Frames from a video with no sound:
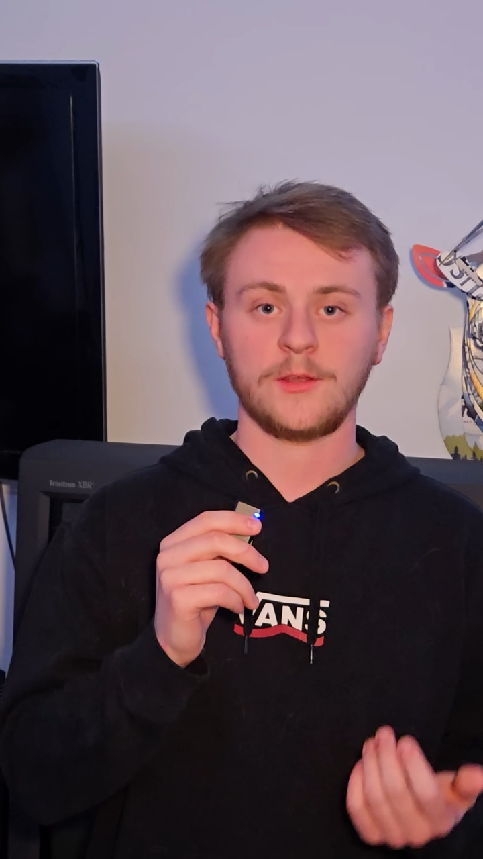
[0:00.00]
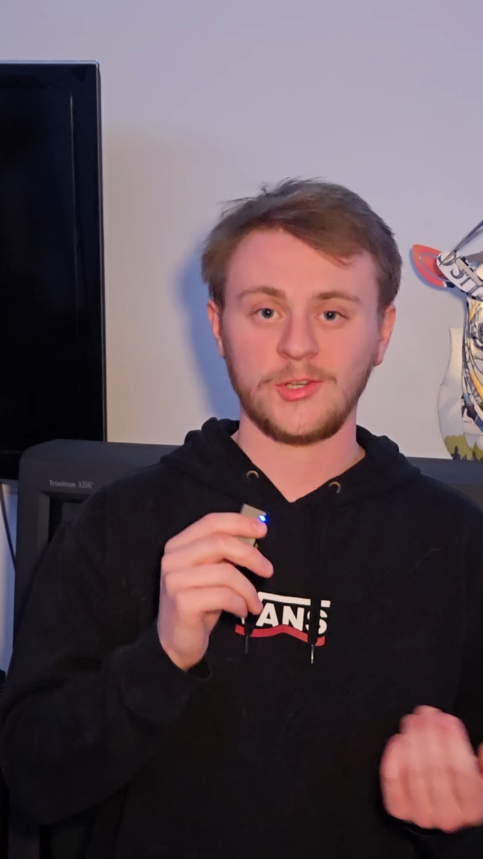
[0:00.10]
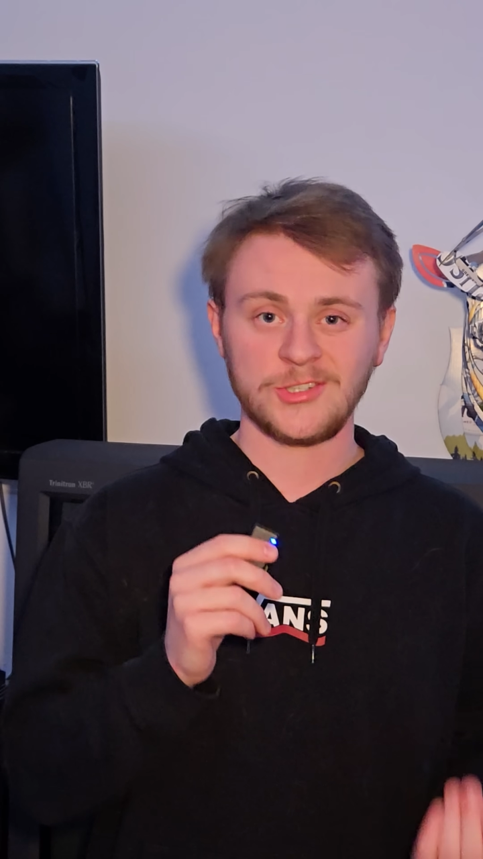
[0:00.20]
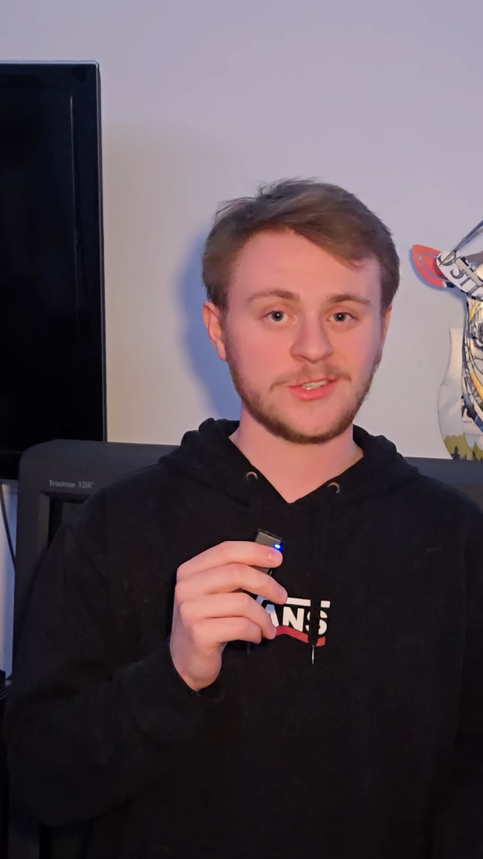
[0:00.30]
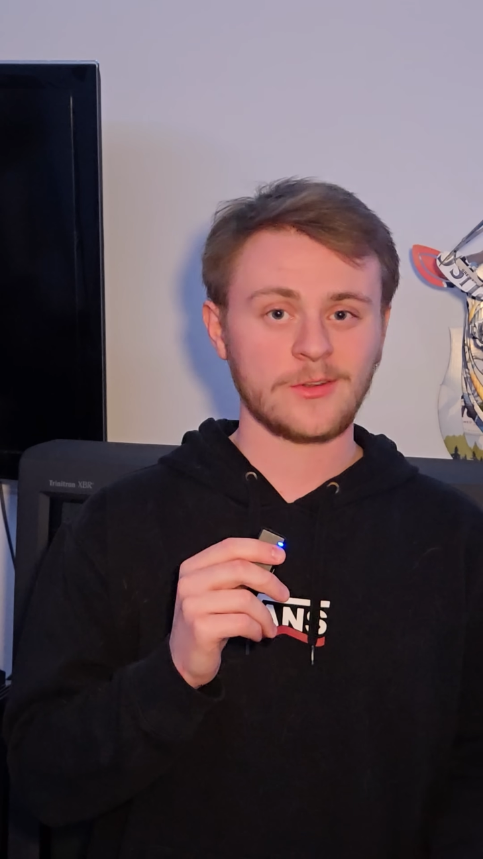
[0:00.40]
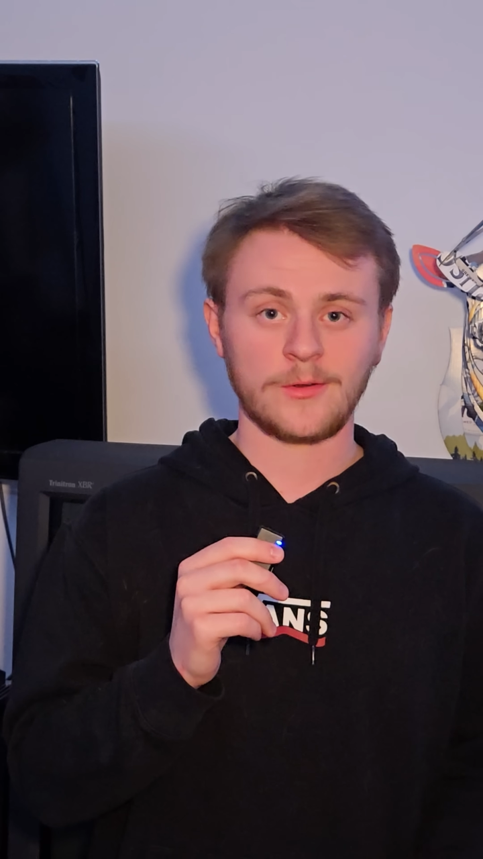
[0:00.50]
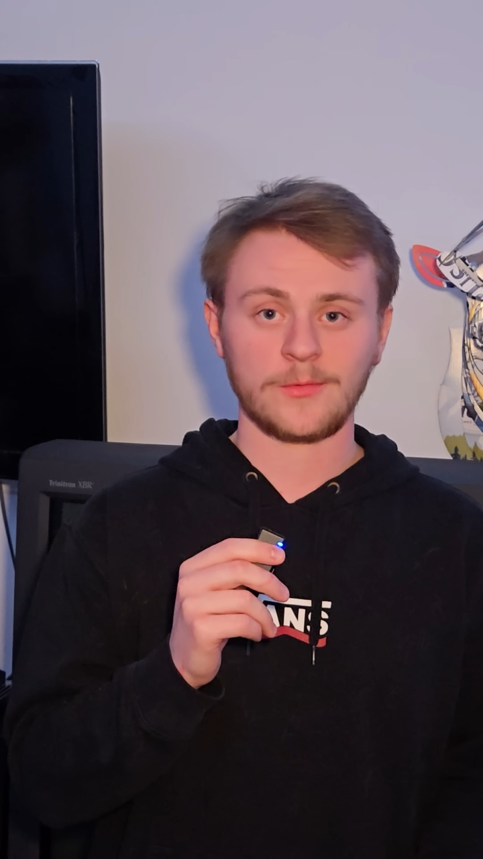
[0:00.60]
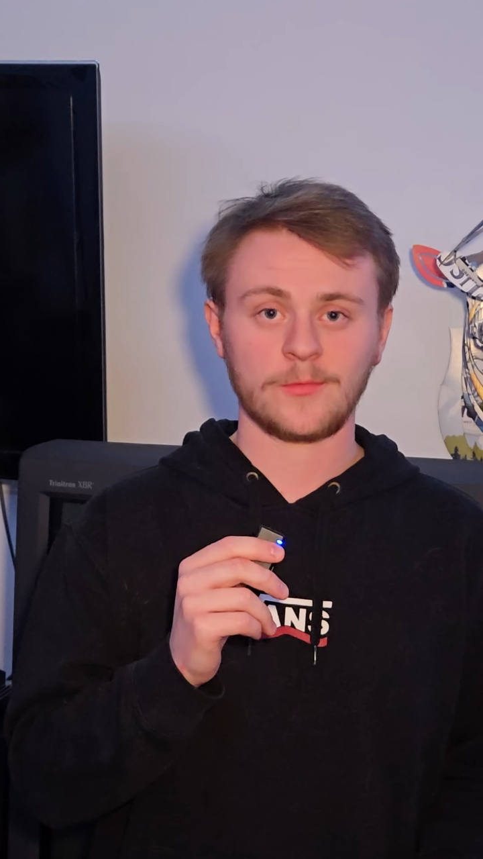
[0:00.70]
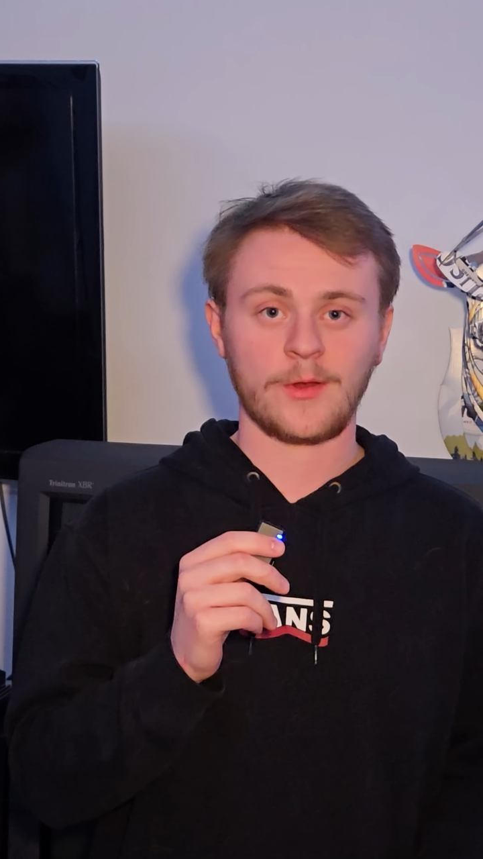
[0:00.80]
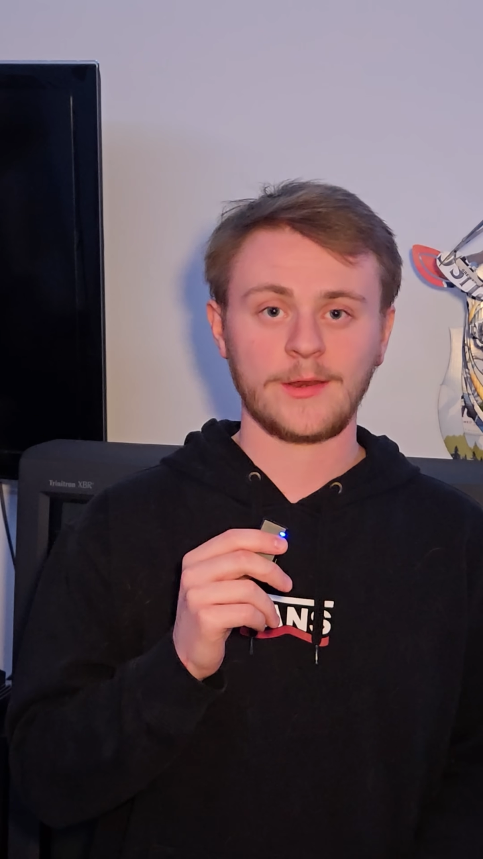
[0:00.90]
You just start
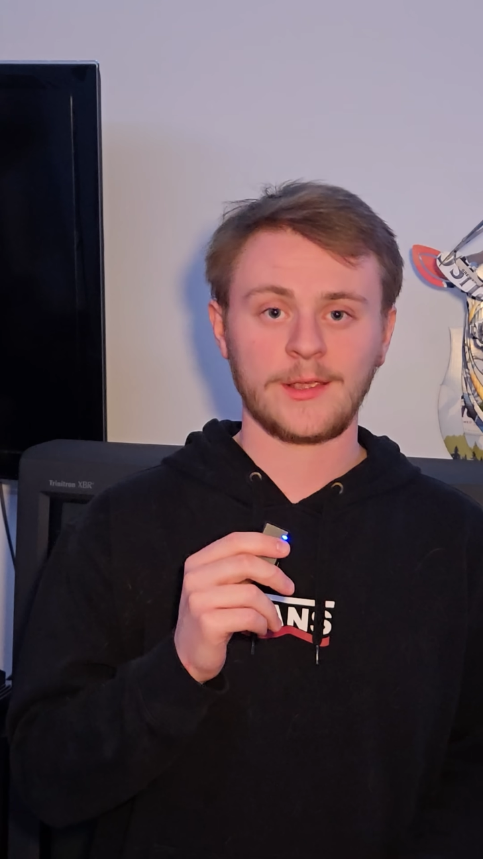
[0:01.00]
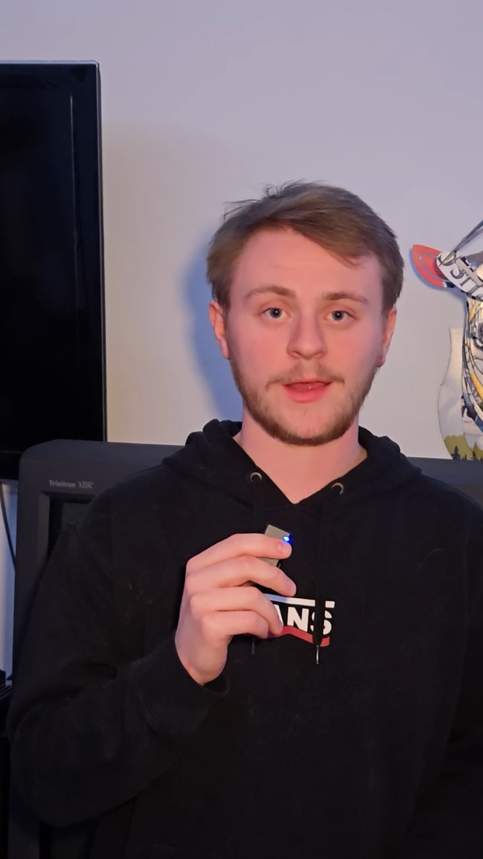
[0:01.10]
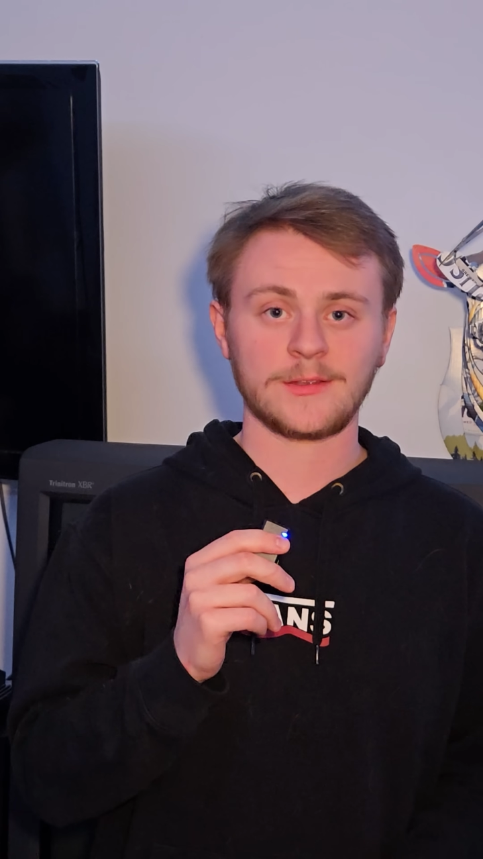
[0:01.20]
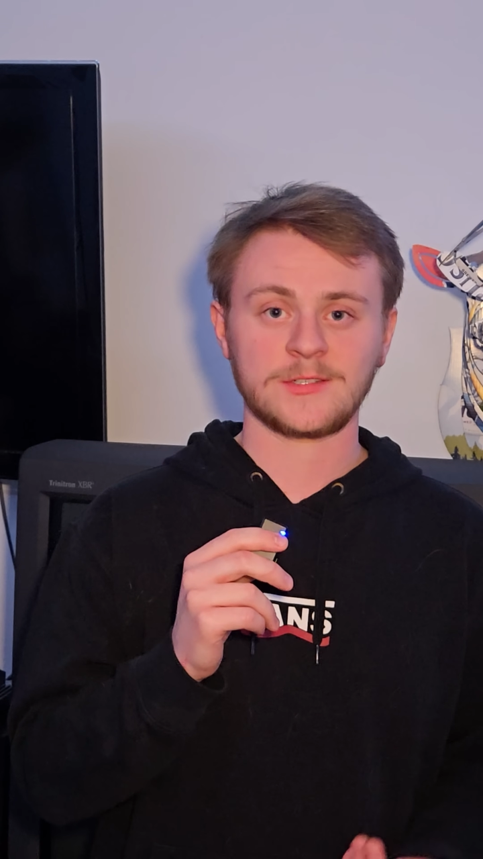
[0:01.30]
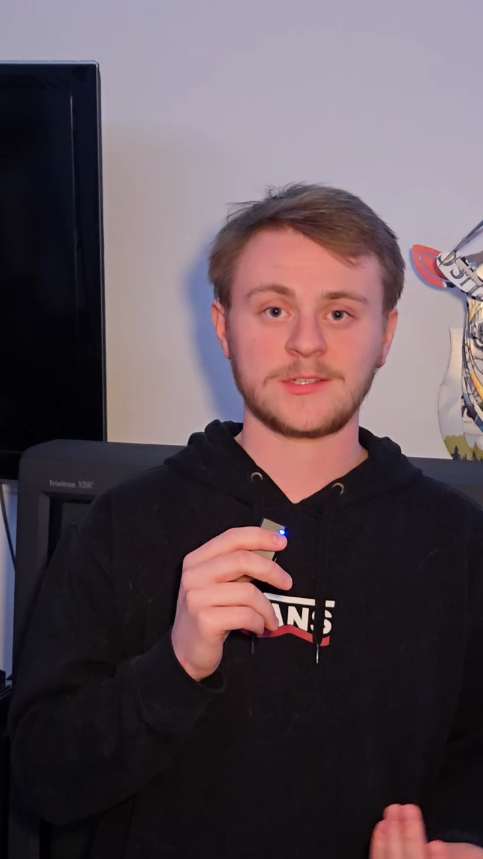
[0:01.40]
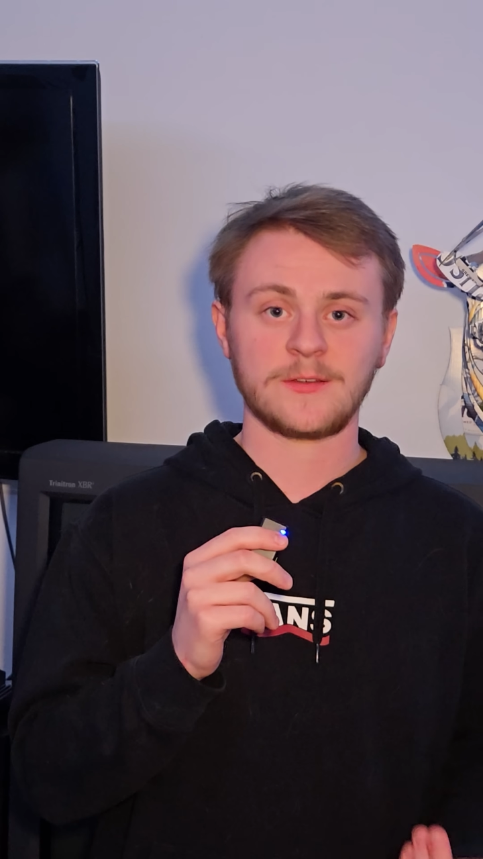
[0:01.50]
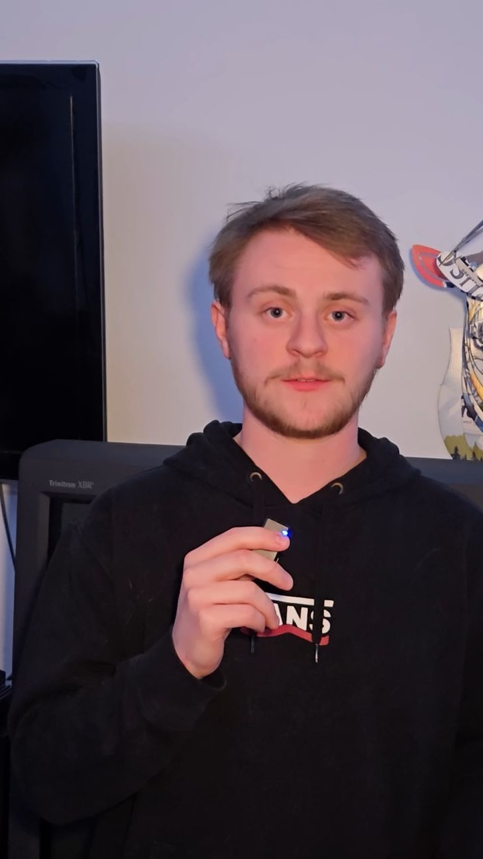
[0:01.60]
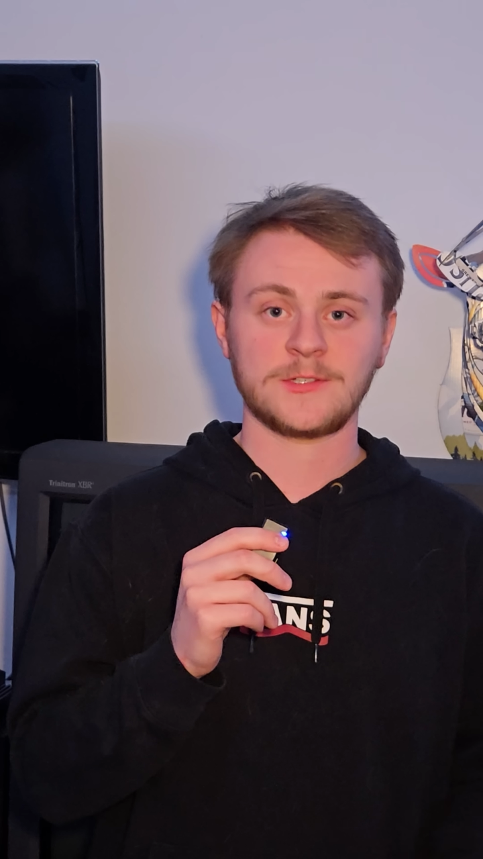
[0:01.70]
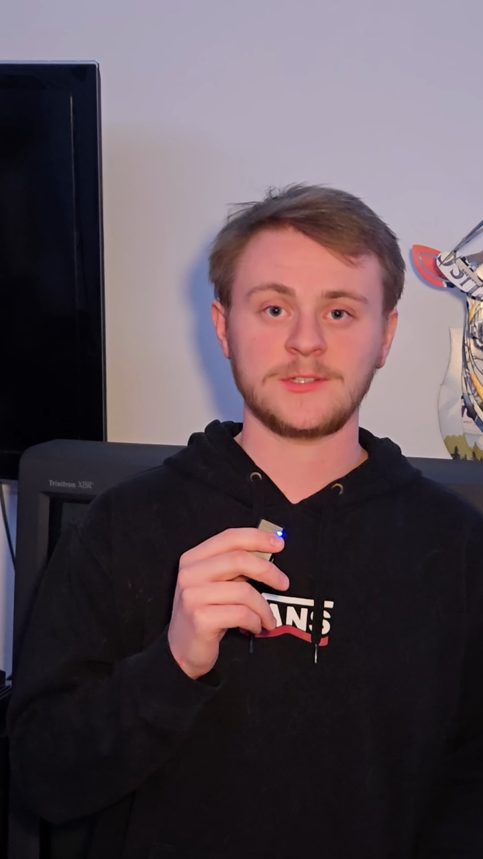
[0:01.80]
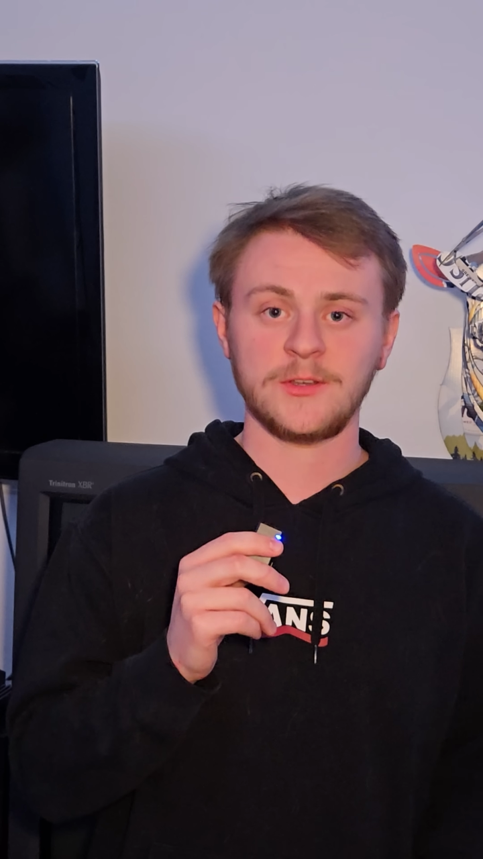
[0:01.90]
running out of stuff
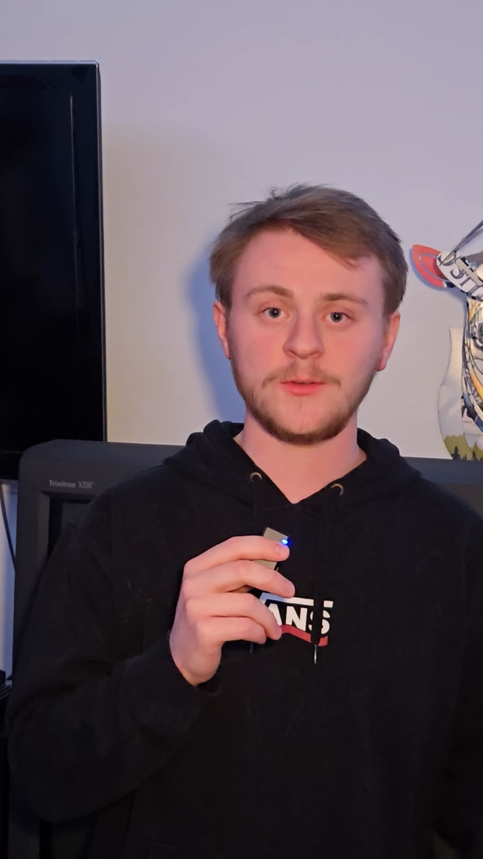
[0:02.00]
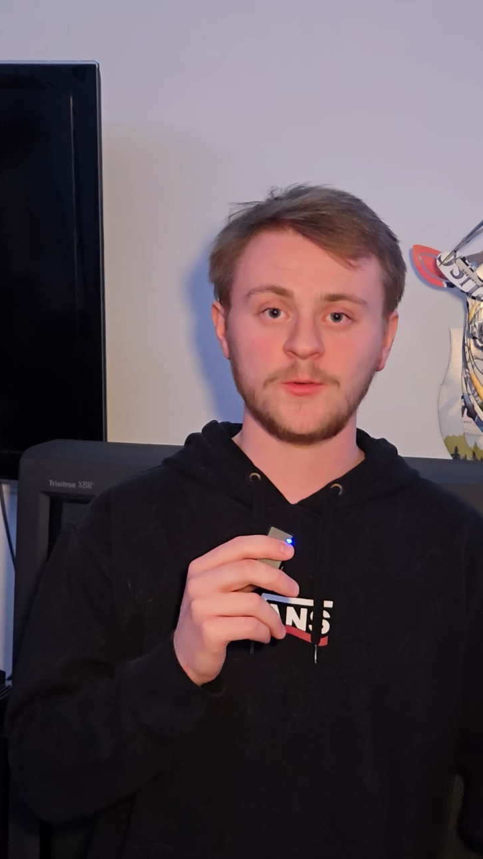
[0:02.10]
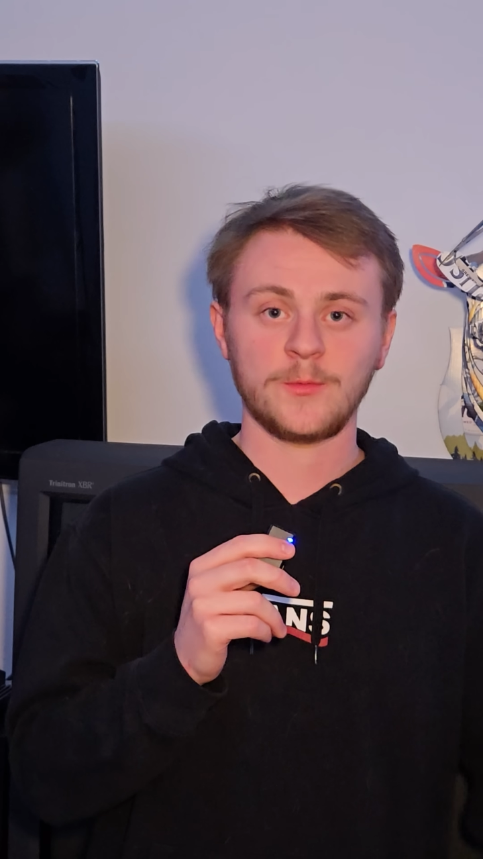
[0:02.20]
to do,